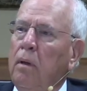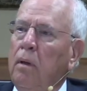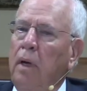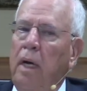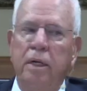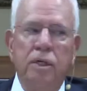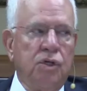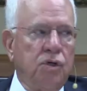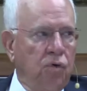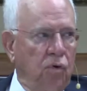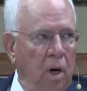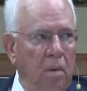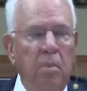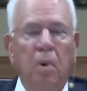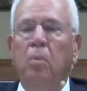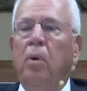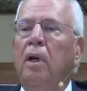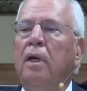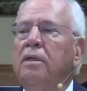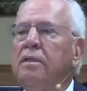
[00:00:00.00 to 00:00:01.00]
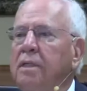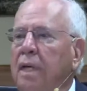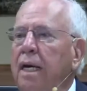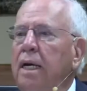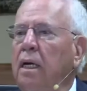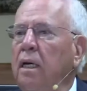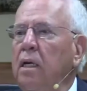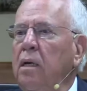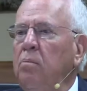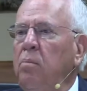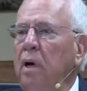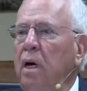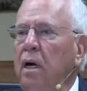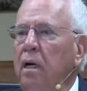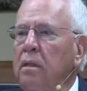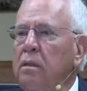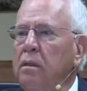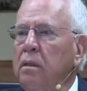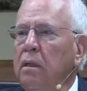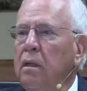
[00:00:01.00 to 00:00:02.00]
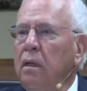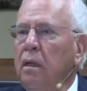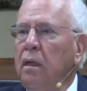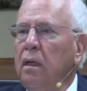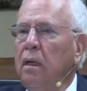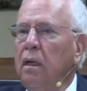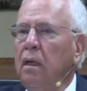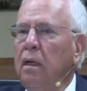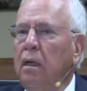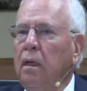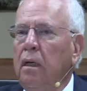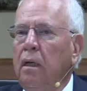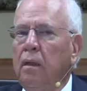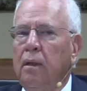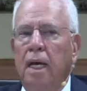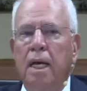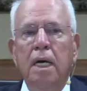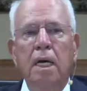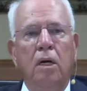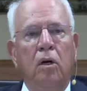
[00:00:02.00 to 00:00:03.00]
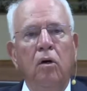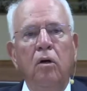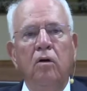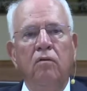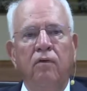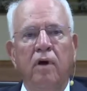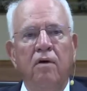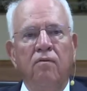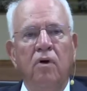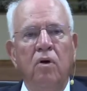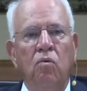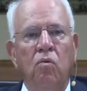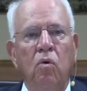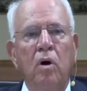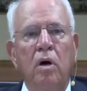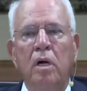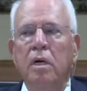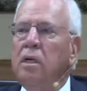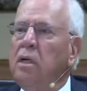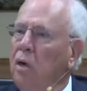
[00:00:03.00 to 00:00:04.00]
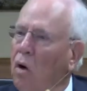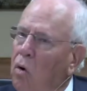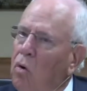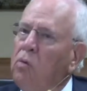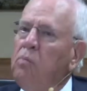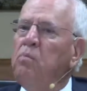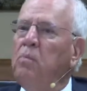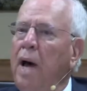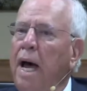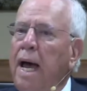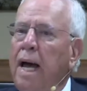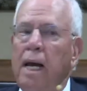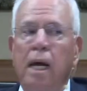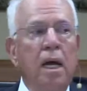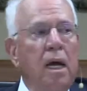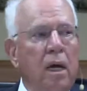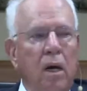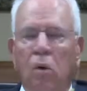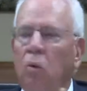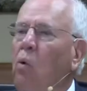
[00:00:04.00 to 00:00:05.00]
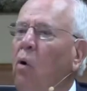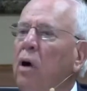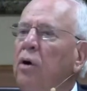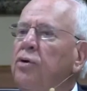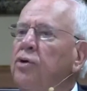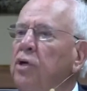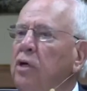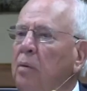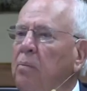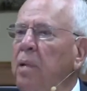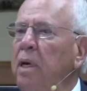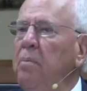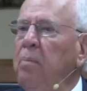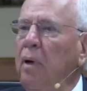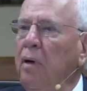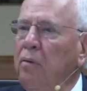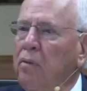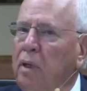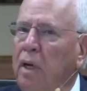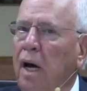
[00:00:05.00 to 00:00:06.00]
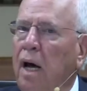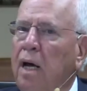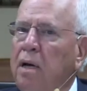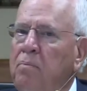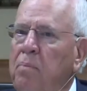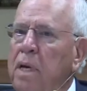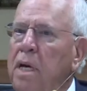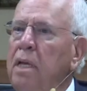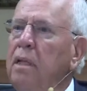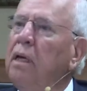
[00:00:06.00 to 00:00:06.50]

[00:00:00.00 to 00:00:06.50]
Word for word: And Zerubbabel has taken a bunch. They could have, every one, gone back. Where should the people of God be?